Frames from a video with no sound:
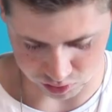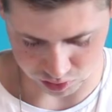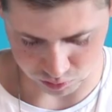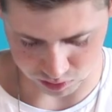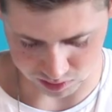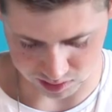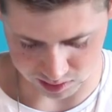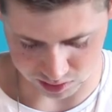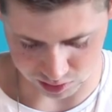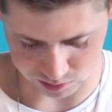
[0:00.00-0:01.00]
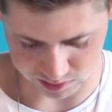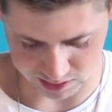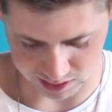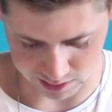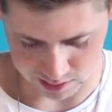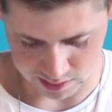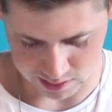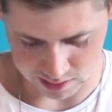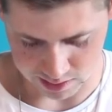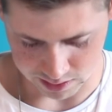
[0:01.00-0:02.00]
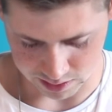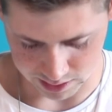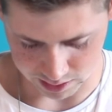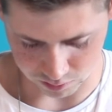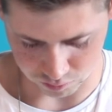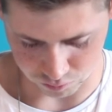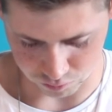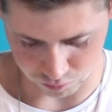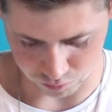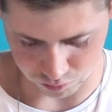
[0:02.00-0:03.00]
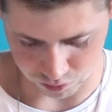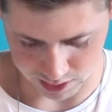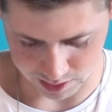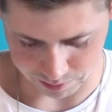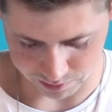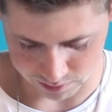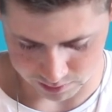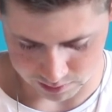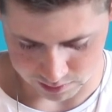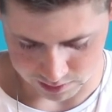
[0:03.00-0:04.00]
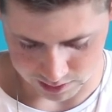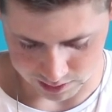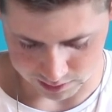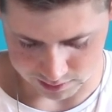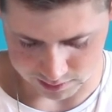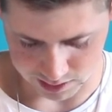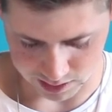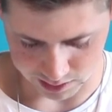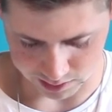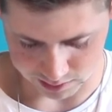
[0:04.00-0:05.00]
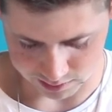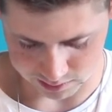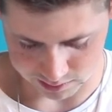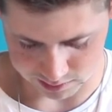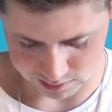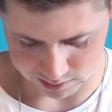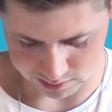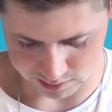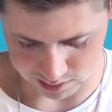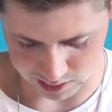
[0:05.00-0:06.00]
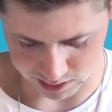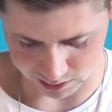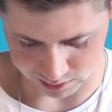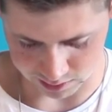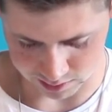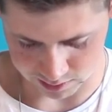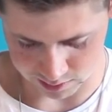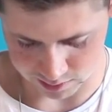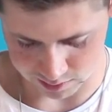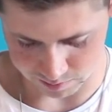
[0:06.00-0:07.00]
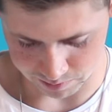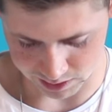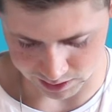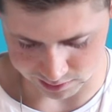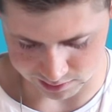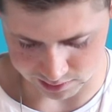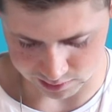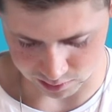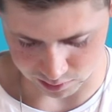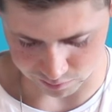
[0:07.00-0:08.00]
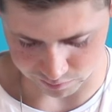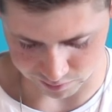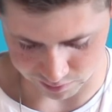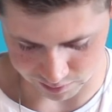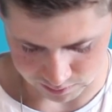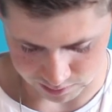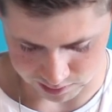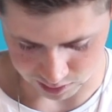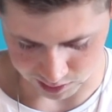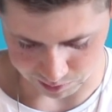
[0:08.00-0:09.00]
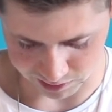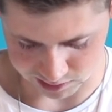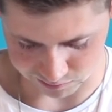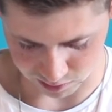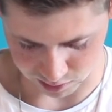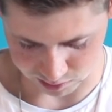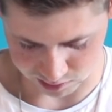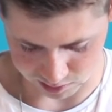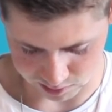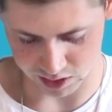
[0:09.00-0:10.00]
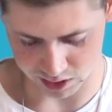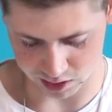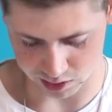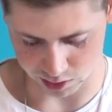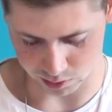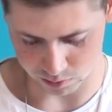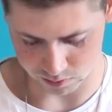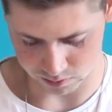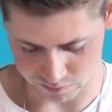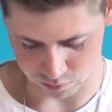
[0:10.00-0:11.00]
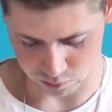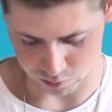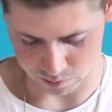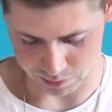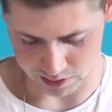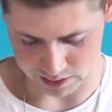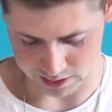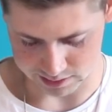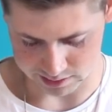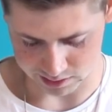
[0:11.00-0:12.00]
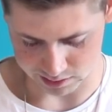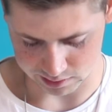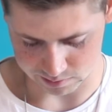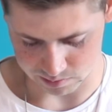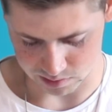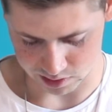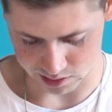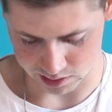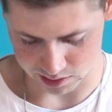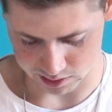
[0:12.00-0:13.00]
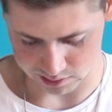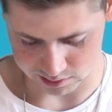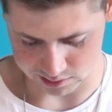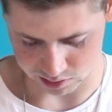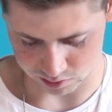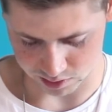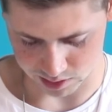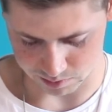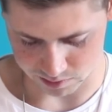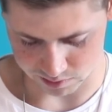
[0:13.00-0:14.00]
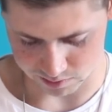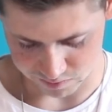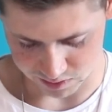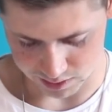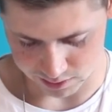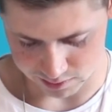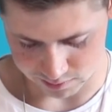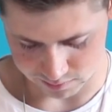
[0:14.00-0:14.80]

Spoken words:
Just wanted to say that rap is a stunning piece of art. Thank you for blessing my Instagram feed.